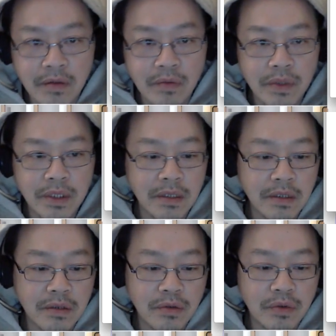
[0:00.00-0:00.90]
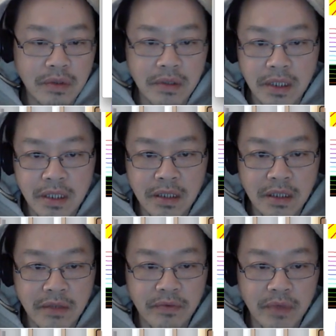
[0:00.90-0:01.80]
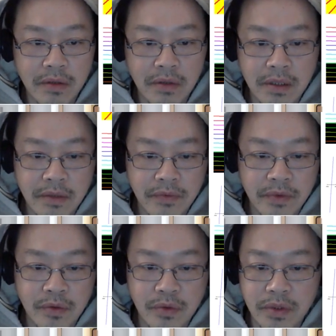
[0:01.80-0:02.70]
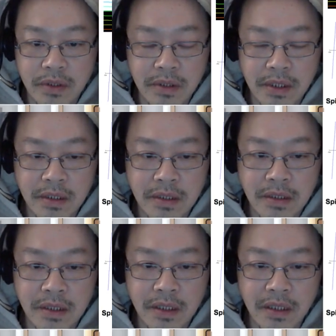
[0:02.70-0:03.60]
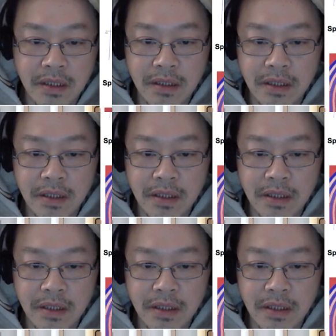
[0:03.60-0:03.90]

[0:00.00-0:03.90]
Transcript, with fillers: we're going to draw a curve. What curve to draw? Let's see.